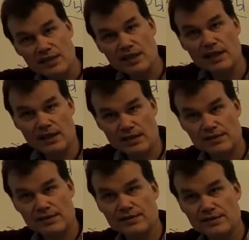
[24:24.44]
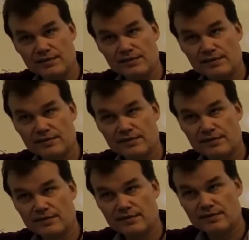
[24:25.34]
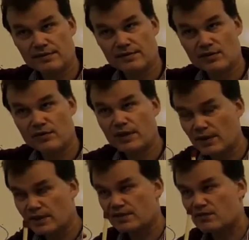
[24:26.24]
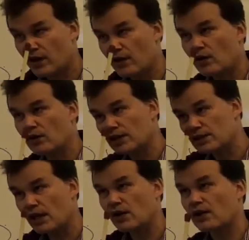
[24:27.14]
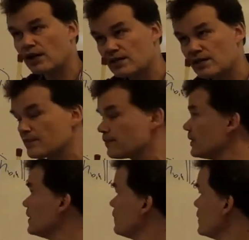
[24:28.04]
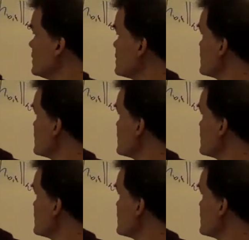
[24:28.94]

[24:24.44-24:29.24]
SINRs. So we try all these allocations for